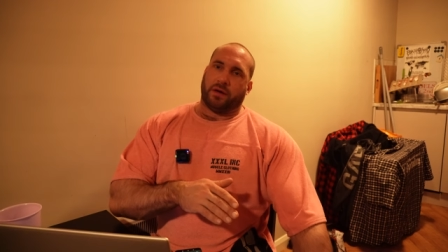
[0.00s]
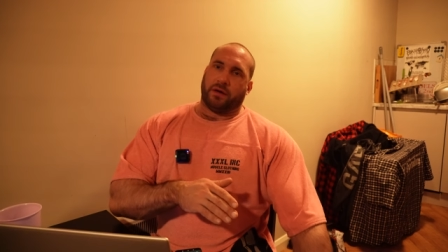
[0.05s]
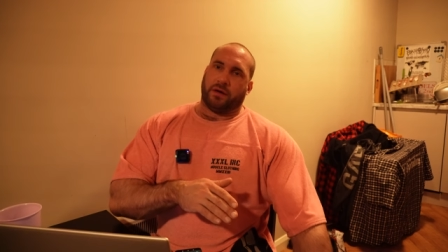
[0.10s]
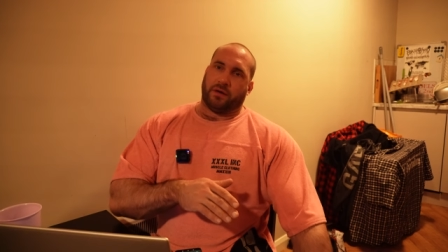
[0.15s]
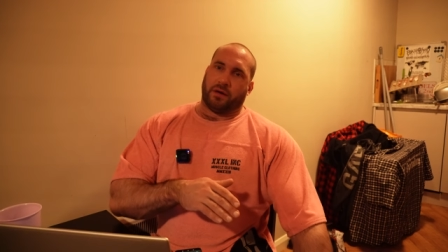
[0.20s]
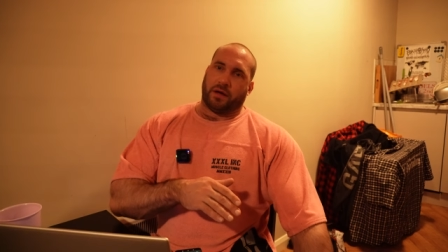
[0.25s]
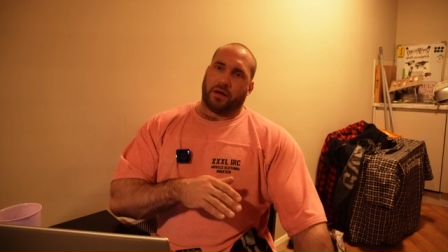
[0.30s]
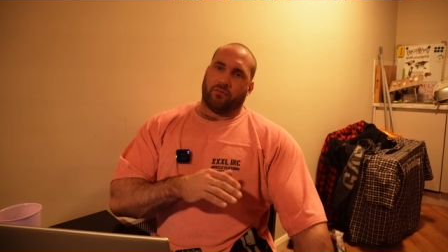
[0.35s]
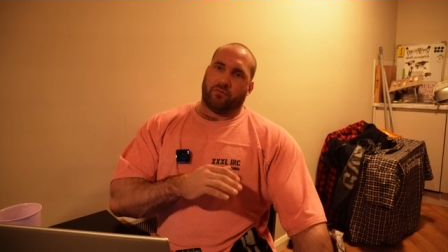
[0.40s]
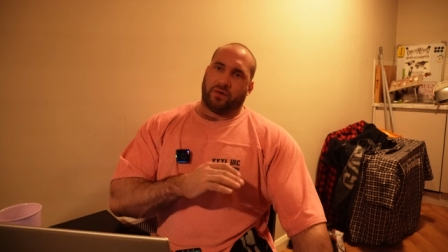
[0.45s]

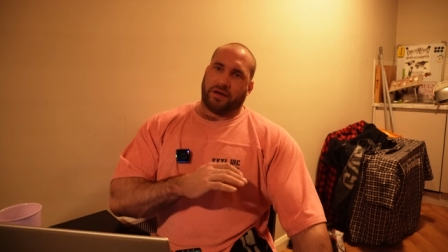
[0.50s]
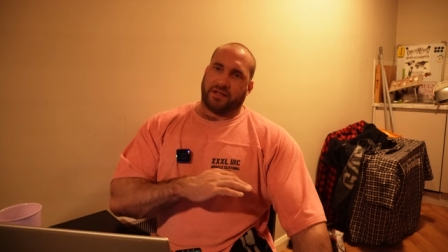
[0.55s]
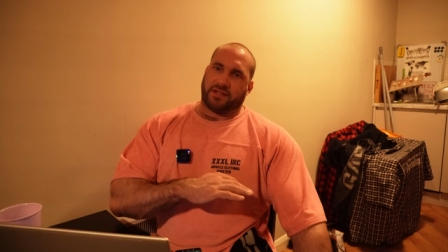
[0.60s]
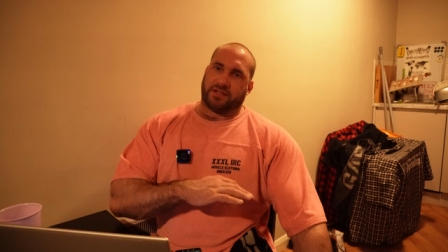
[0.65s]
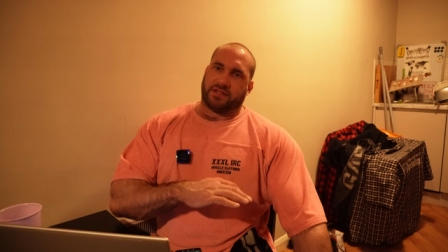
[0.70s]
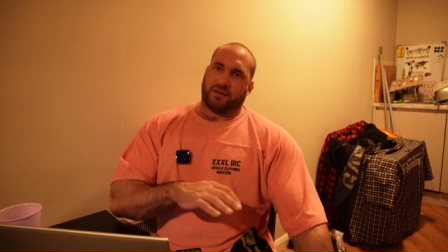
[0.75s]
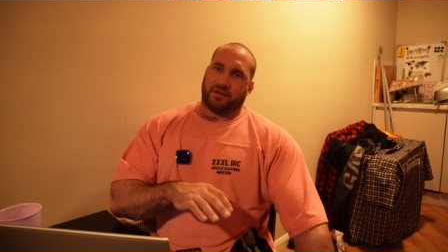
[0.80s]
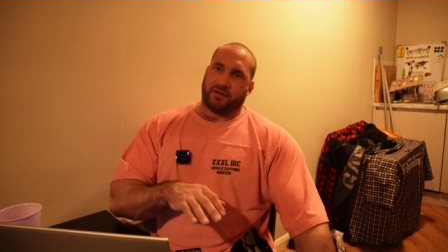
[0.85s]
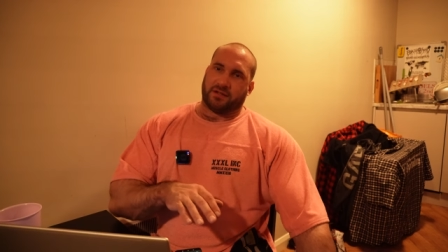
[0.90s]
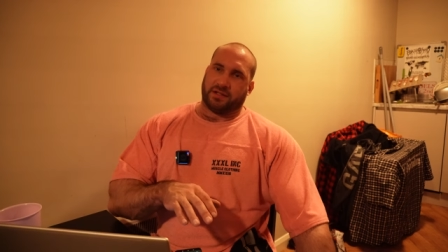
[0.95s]
and like
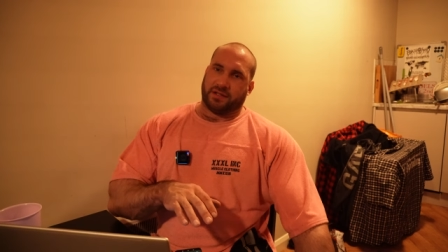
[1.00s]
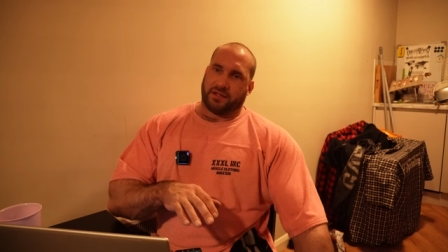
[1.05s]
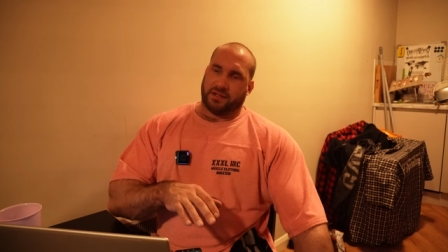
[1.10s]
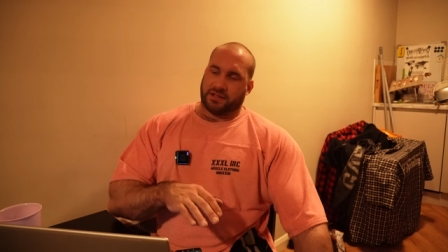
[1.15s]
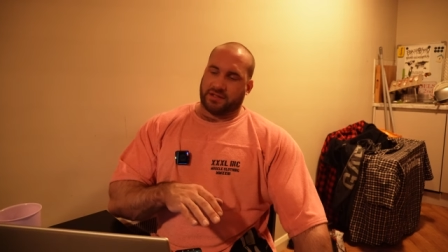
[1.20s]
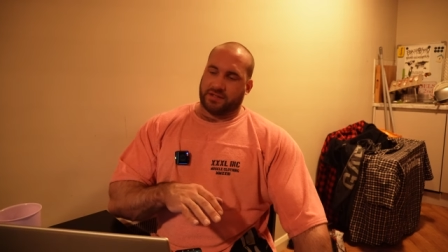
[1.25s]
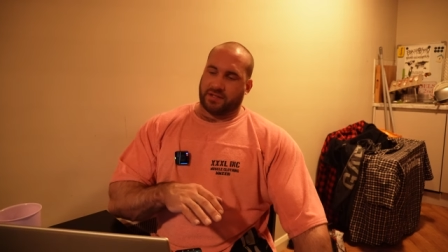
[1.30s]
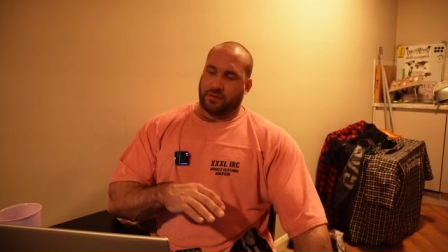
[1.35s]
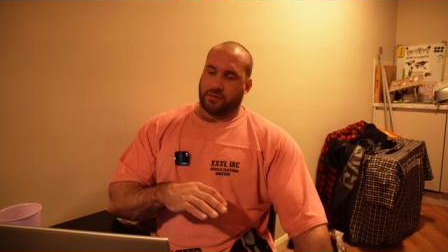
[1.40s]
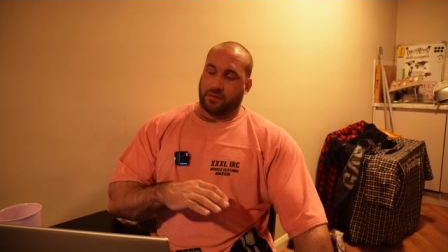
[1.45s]
restarting
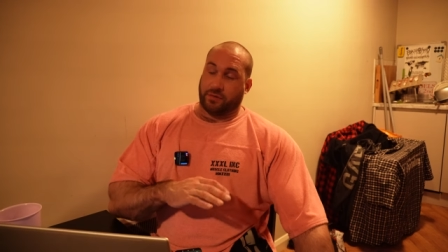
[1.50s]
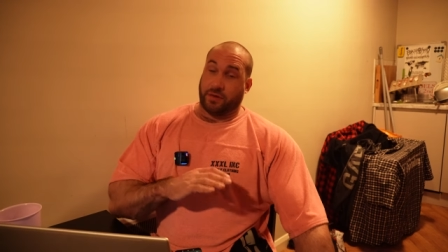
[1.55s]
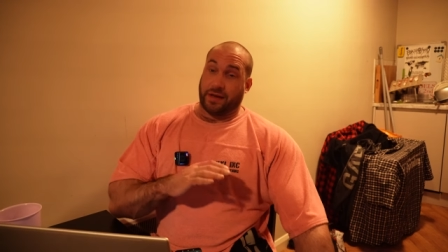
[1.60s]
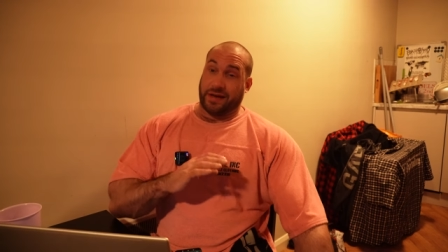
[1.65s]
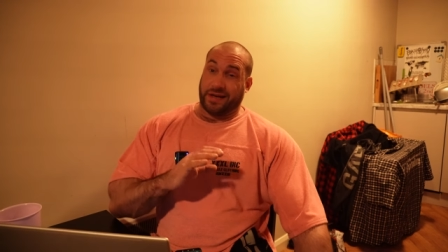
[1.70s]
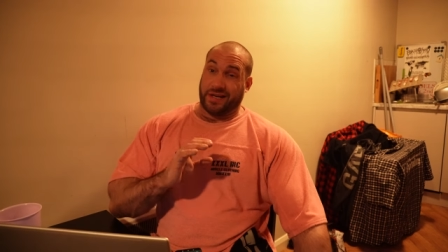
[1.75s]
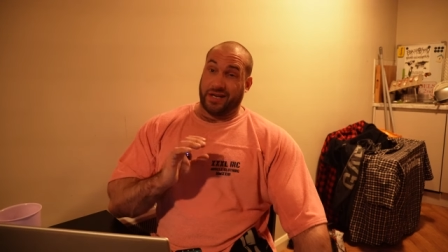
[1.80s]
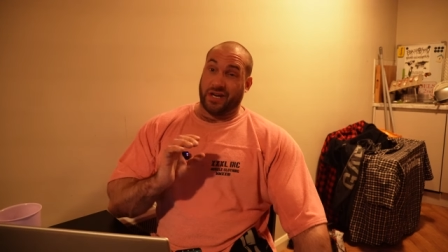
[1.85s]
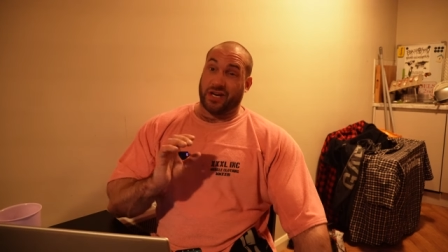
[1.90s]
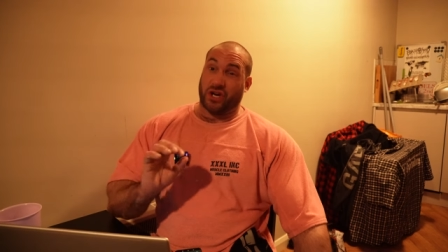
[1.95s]
this whole
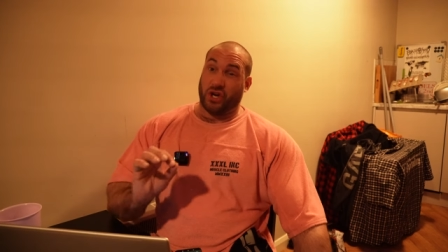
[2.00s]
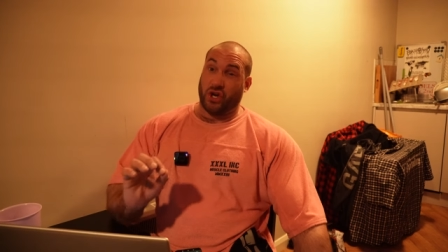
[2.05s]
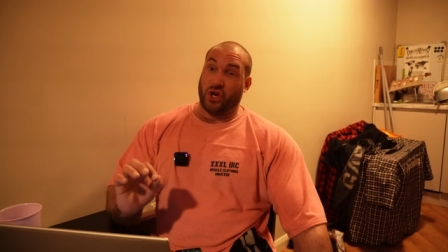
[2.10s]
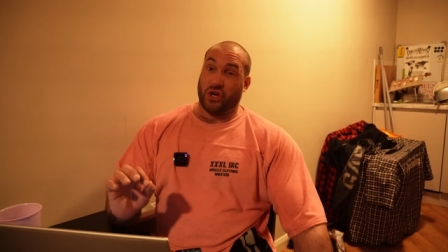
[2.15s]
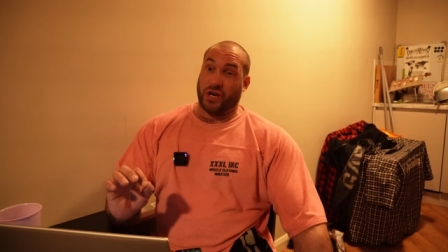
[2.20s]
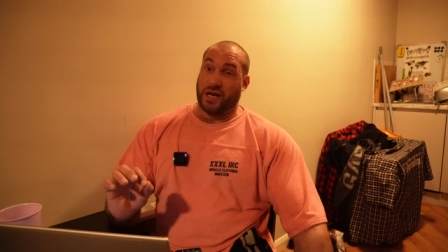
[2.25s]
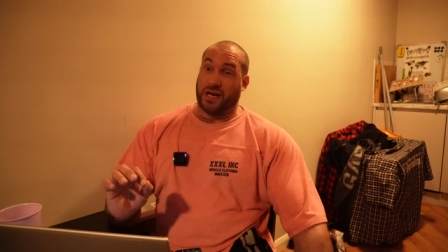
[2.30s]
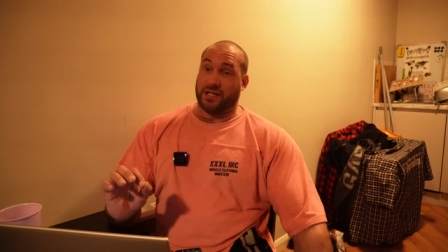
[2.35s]
thing. You could